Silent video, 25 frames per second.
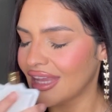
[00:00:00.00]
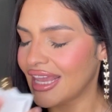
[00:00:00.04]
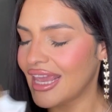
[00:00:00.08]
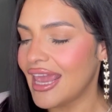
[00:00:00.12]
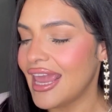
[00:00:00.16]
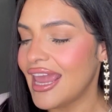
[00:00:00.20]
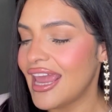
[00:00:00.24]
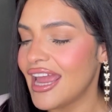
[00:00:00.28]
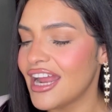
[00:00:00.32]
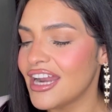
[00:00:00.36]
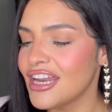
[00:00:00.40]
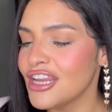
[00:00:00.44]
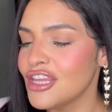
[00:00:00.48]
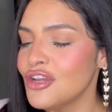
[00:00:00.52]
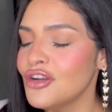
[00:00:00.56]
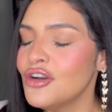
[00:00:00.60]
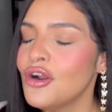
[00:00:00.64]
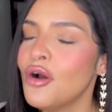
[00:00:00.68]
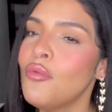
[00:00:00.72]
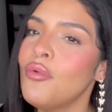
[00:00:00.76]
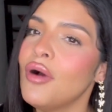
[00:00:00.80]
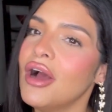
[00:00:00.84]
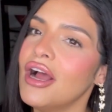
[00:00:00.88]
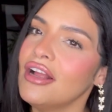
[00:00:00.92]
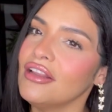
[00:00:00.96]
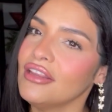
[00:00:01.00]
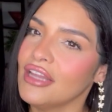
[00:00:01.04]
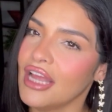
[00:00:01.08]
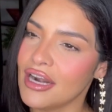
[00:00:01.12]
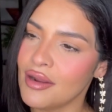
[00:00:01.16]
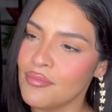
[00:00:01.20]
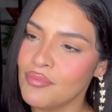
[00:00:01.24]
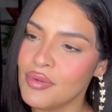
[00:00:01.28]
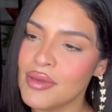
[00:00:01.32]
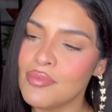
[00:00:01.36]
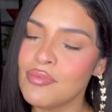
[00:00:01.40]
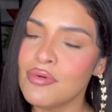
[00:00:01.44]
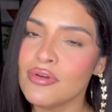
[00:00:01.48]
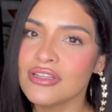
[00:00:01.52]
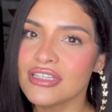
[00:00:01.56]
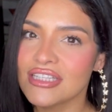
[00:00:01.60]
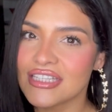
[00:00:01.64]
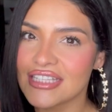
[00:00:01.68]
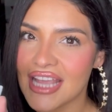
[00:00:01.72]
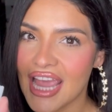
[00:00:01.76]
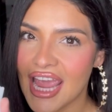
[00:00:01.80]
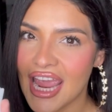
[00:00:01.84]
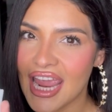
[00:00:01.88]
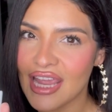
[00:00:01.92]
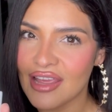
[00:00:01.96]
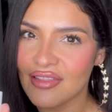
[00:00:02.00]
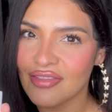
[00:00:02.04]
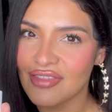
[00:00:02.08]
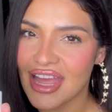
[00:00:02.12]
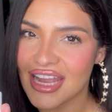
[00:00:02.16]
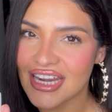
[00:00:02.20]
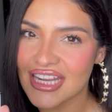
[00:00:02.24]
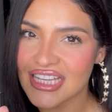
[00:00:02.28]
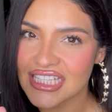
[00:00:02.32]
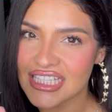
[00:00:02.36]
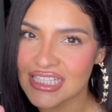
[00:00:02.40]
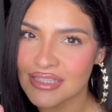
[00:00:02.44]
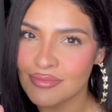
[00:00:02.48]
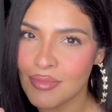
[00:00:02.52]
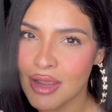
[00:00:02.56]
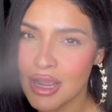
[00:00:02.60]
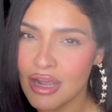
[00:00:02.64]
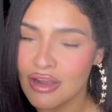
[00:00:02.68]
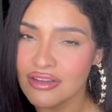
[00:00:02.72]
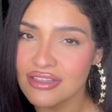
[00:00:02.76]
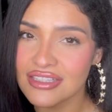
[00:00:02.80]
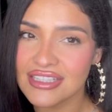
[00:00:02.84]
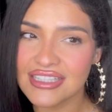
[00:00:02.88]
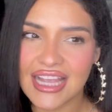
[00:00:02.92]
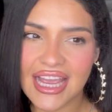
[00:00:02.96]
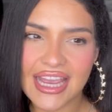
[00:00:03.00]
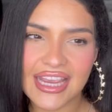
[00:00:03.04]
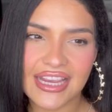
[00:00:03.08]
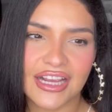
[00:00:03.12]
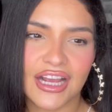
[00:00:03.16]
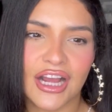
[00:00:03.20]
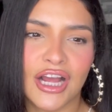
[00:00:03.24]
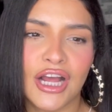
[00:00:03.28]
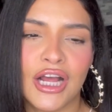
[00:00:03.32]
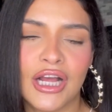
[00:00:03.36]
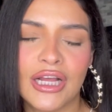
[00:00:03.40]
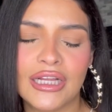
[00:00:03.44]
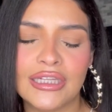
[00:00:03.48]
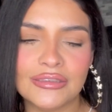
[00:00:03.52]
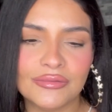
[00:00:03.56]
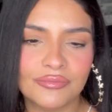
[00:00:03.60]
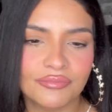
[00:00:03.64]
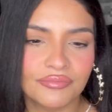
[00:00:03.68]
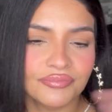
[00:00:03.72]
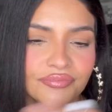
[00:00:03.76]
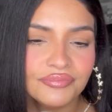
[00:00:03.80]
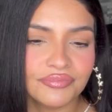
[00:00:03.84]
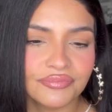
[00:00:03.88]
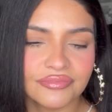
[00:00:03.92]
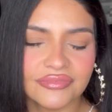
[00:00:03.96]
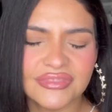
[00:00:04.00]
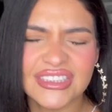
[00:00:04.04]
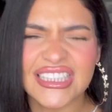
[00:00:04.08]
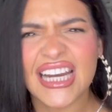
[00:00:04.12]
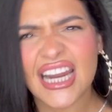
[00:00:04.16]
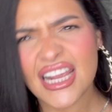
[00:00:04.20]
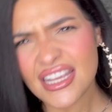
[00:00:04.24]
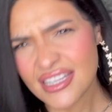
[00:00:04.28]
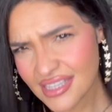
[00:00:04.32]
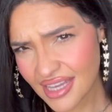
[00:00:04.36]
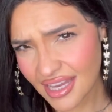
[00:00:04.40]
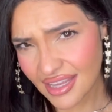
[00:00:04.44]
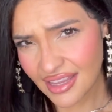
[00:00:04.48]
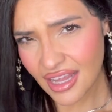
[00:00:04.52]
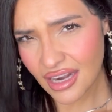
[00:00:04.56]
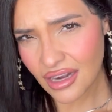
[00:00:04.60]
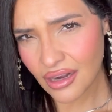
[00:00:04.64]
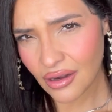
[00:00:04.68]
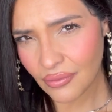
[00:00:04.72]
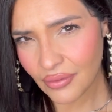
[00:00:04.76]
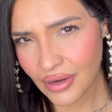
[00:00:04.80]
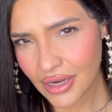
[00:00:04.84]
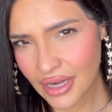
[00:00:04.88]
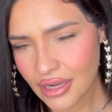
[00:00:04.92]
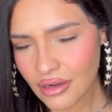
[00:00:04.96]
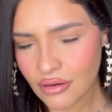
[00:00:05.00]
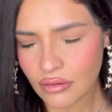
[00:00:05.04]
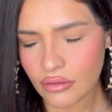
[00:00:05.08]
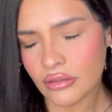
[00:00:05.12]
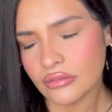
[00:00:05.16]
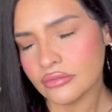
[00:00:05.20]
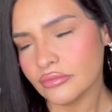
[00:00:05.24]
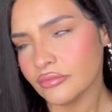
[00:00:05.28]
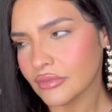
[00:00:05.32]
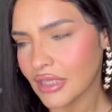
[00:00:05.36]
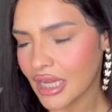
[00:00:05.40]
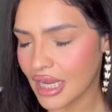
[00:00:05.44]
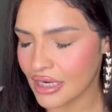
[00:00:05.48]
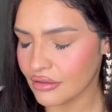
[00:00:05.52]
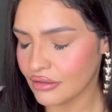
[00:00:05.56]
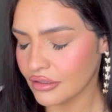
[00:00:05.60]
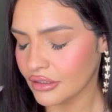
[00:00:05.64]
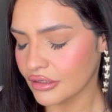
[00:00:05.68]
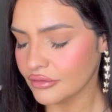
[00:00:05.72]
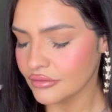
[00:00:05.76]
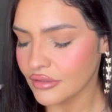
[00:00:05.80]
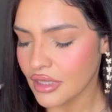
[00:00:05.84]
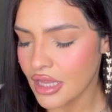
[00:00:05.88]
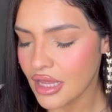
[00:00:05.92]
And you know what? A lot of people say that it smells like, um, did I say that already? Oh, I don't know.